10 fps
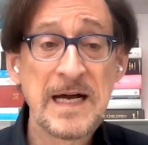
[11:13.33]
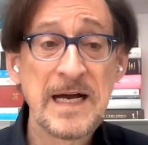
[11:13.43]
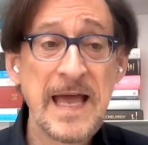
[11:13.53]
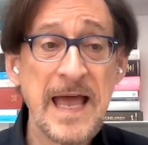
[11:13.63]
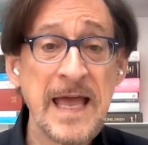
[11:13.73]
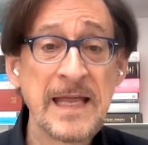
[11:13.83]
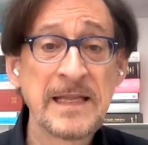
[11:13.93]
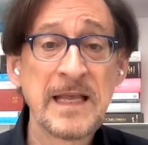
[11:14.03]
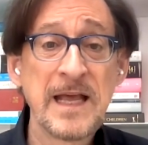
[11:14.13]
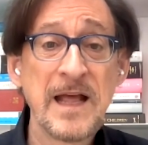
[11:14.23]
And
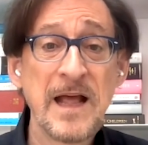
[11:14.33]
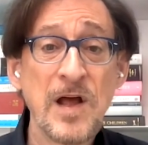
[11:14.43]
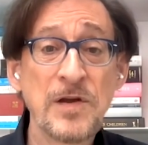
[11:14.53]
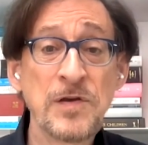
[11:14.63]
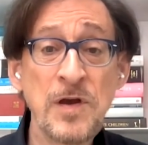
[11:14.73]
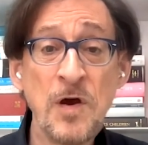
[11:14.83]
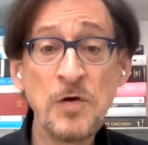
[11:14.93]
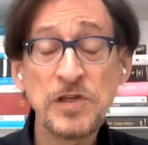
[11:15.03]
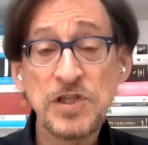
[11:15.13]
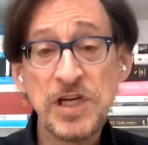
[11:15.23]
no
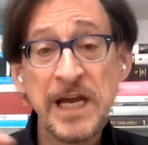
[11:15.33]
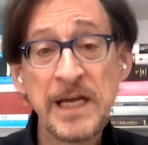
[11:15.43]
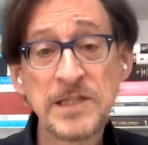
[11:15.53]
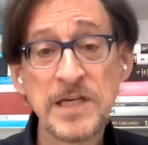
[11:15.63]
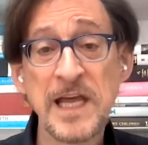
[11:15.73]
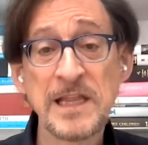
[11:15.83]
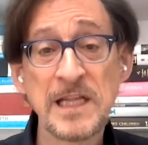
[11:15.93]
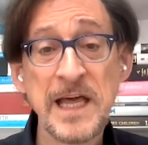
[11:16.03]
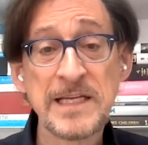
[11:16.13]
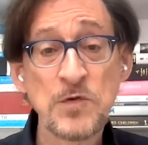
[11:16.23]
change in the
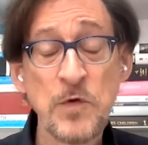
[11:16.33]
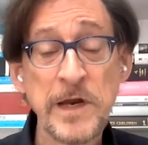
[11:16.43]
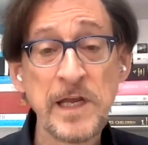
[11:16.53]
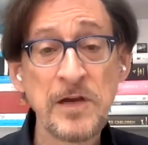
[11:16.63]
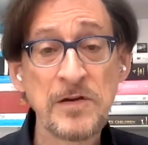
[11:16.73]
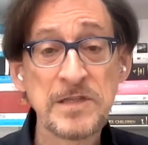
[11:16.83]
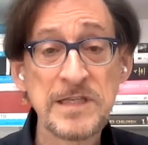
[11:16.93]
last 20 years.